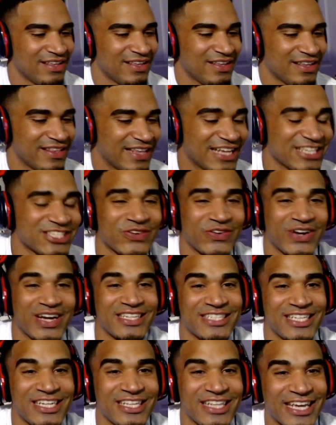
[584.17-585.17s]
That's crazy.
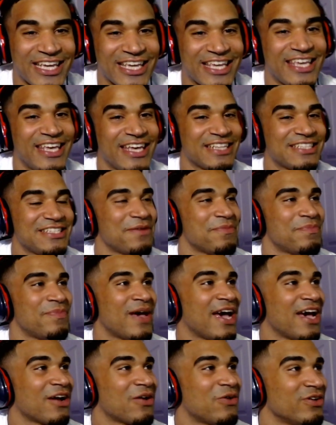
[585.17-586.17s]
He, like, kicked it
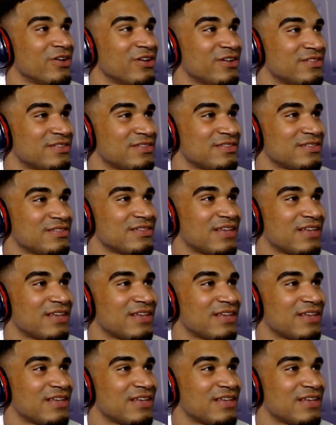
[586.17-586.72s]
backwards.